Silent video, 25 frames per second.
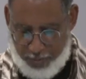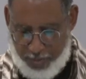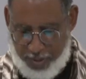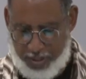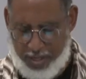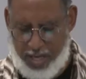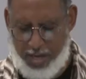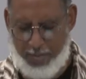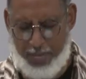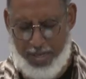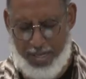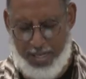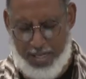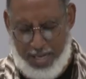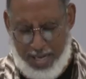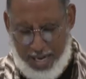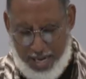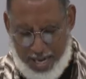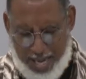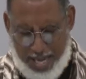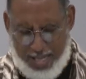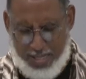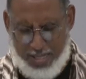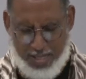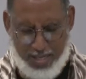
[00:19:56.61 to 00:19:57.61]
becoming
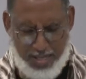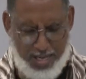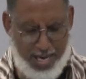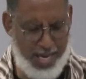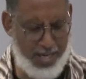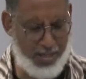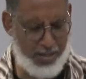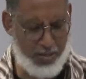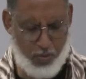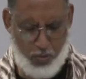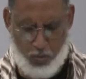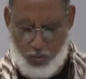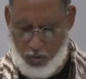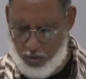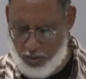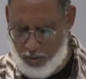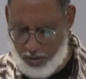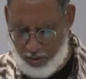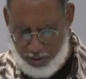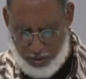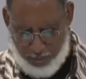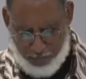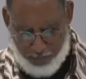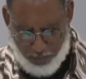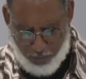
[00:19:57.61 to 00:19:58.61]
less like the
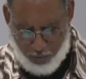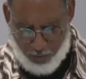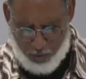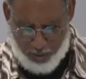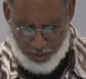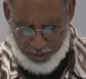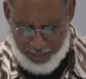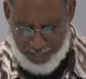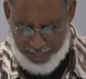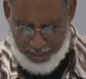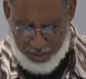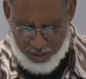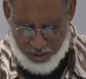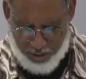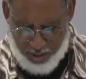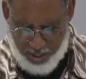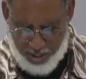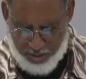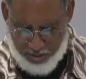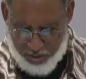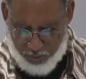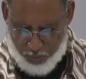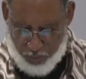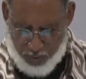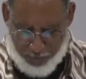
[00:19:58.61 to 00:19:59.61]
world and more like
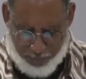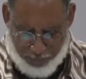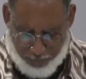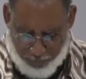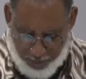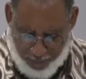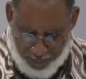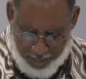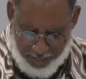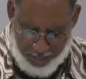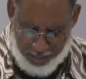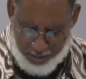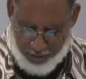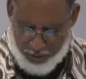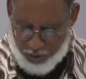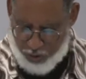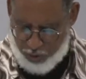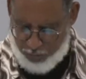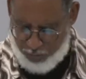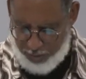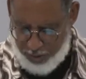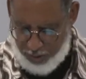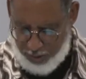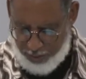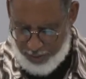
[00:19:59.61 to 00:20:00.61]
Jesus. We pray in the
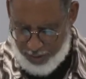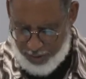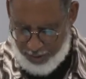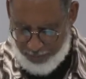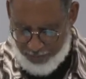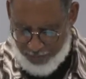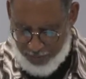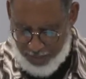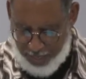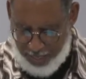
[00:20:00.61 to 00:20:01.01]
spirit.